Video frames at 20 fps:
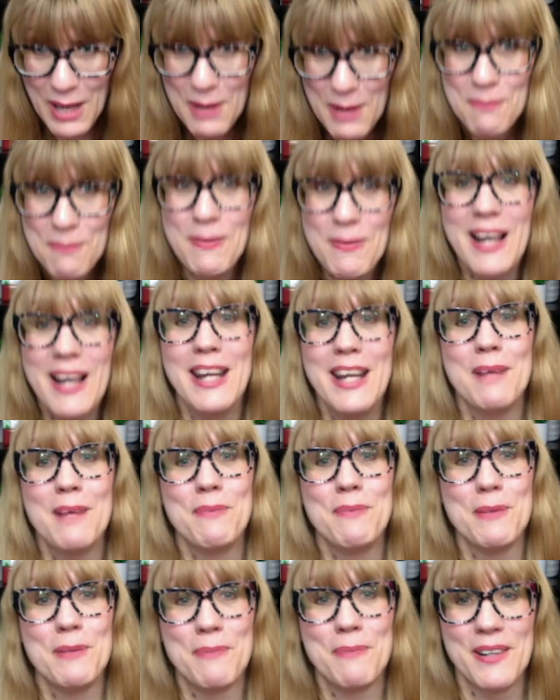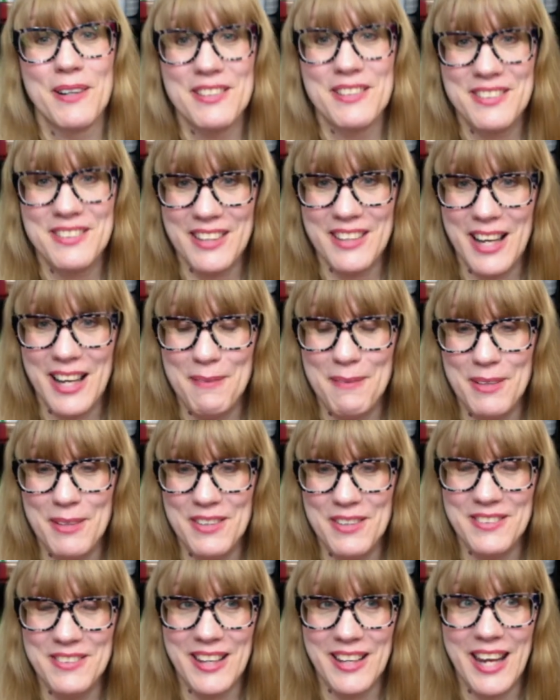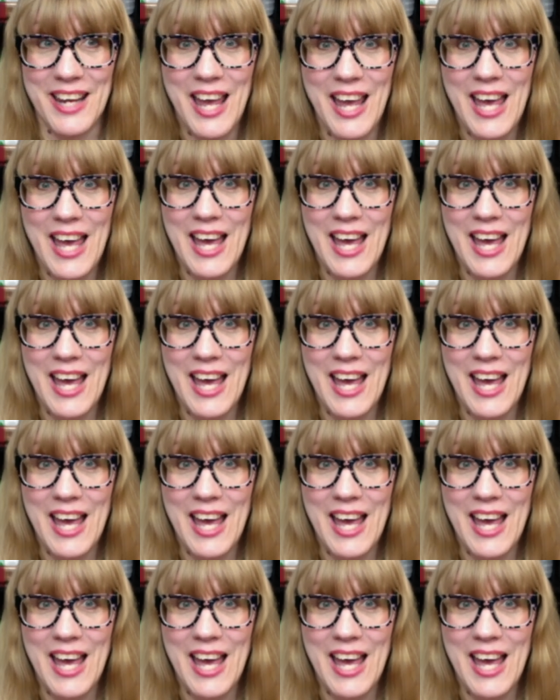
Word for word: pineapple purse that I'm using,